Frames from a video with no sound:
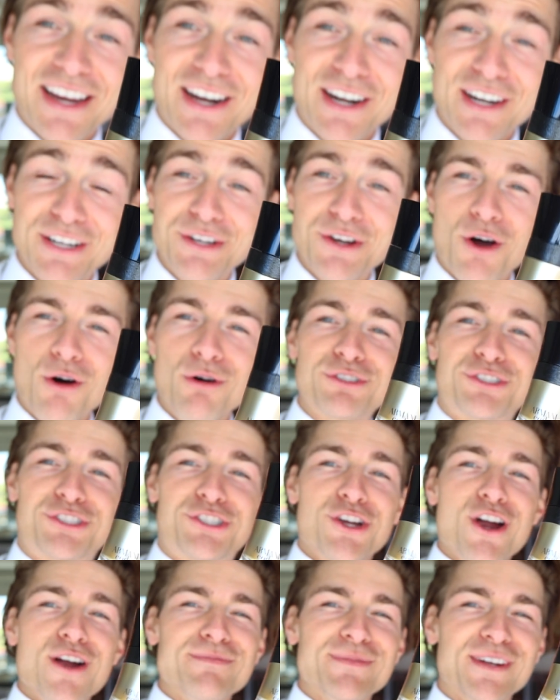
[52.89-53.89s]
there are no
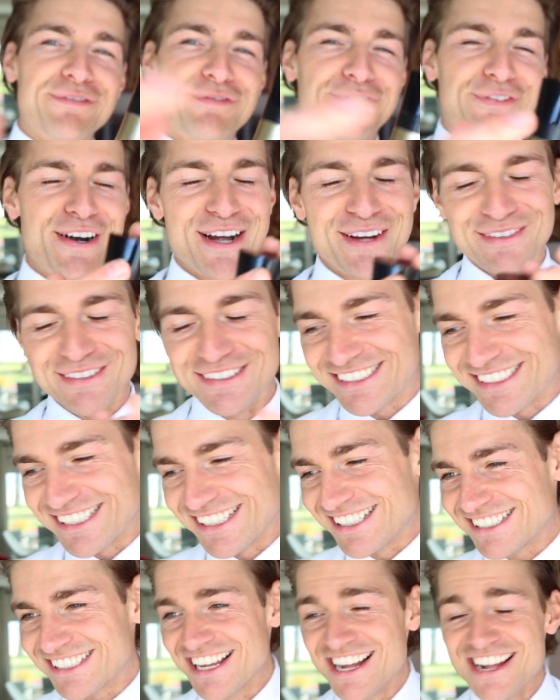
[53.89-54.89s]
German
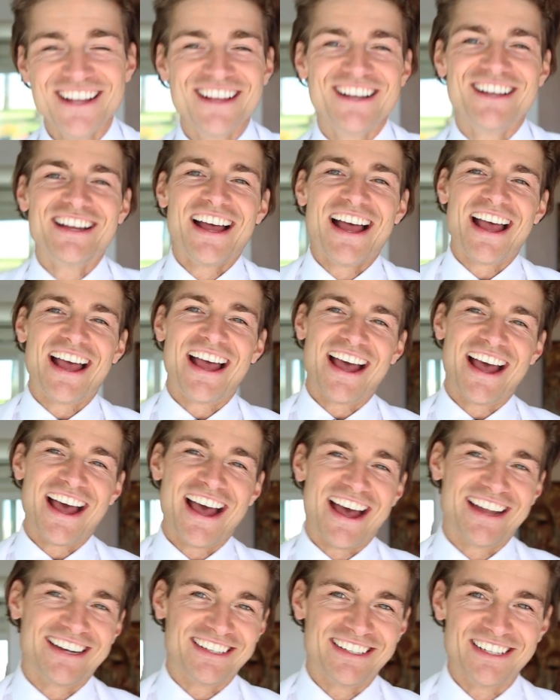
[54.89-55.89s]
fragrances
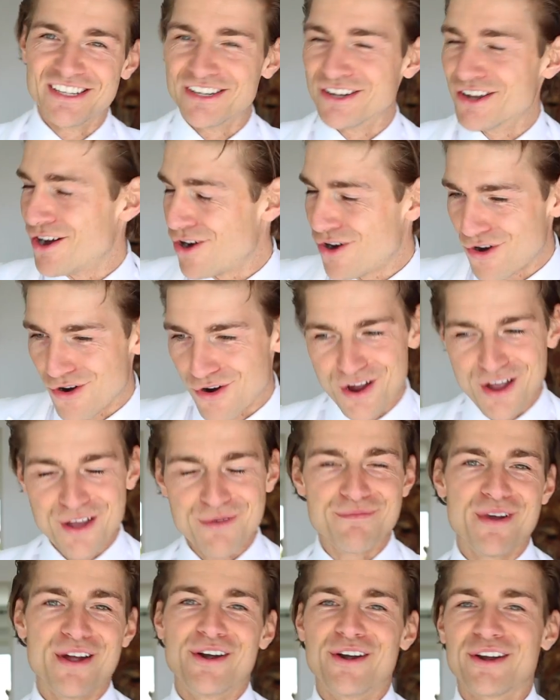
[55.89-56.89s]
and no
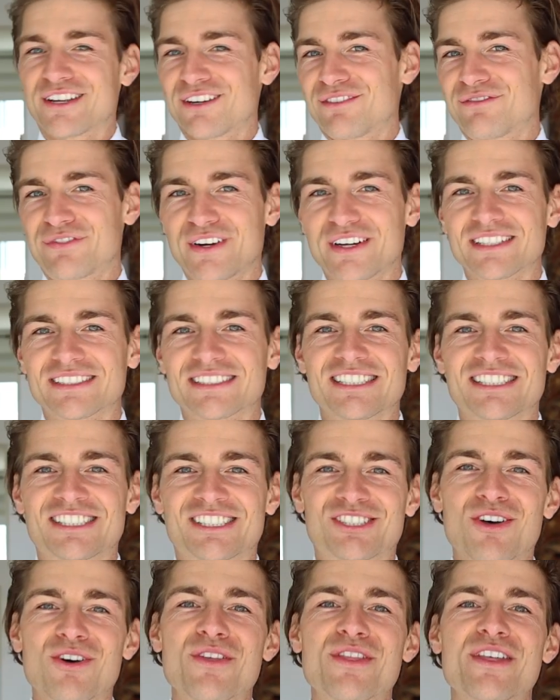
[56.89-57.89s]
American
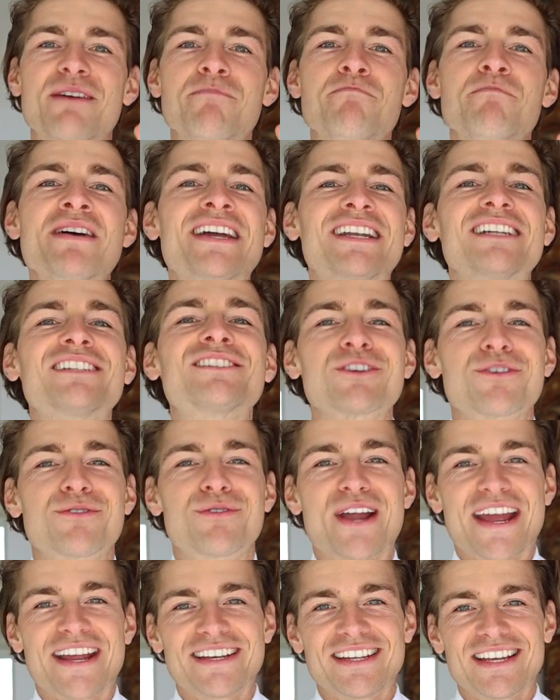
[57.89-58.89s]
fragrances. So the
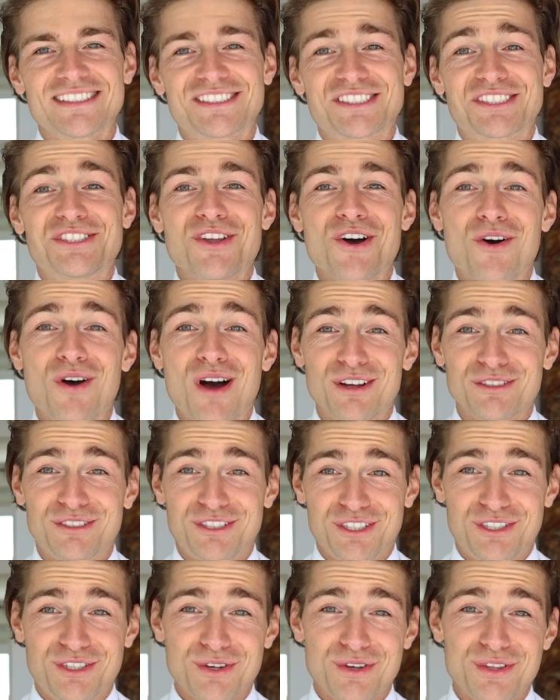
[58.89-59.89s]
Mediterraneans know how
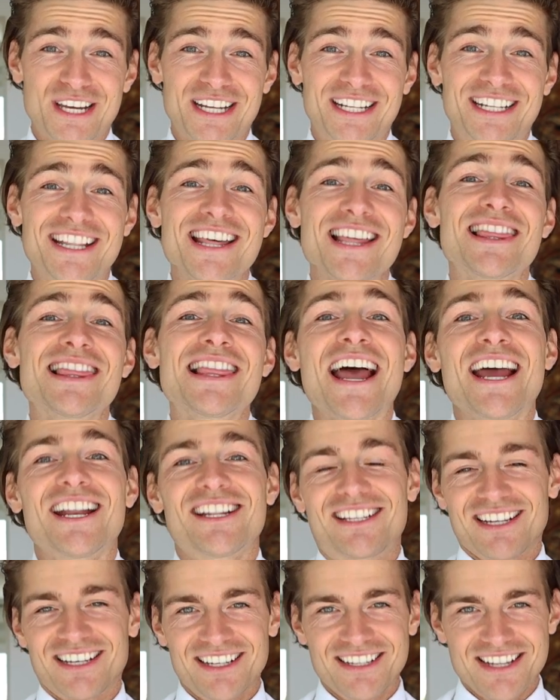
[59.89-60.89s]
to do that. The
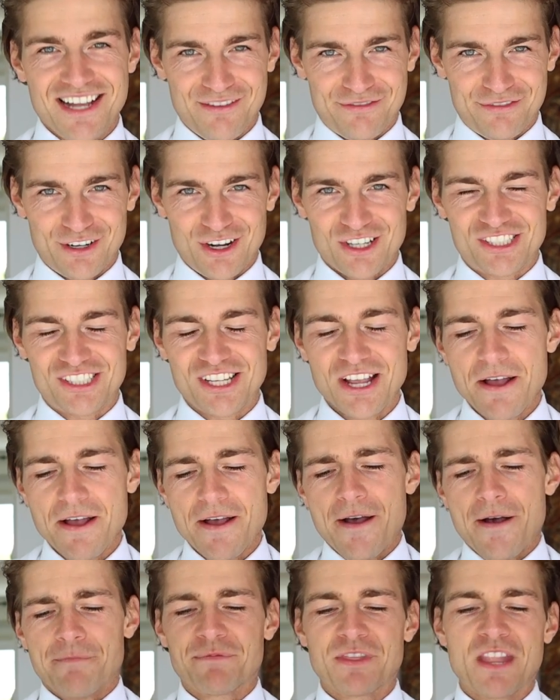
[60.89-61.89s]
Latin lovers.
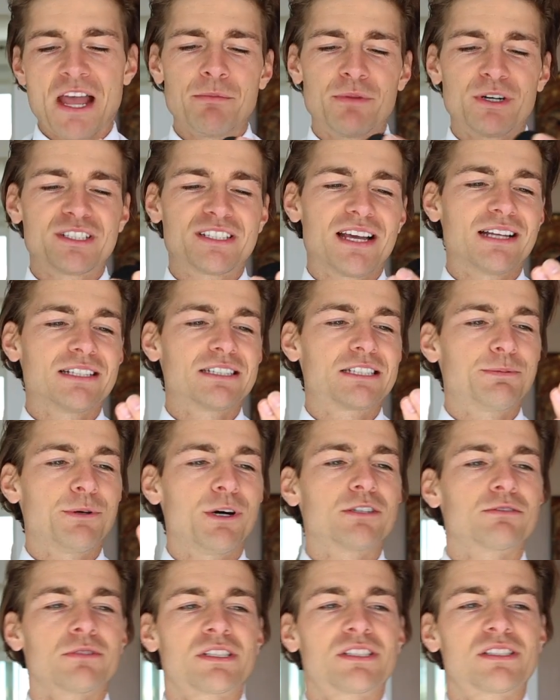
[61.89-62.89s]
Number 10
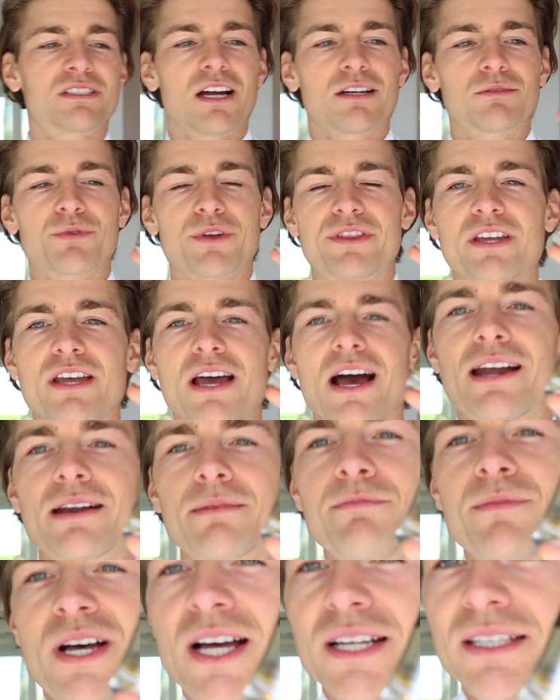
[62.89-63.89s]
spot, we start with the
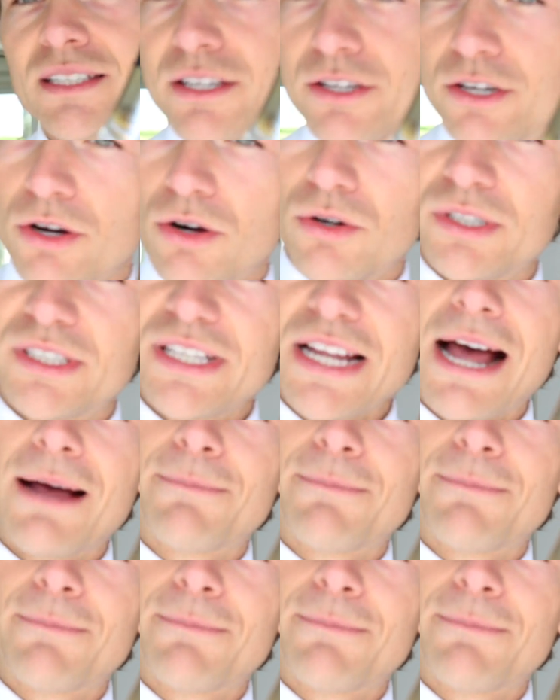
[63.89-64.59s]
Armani Code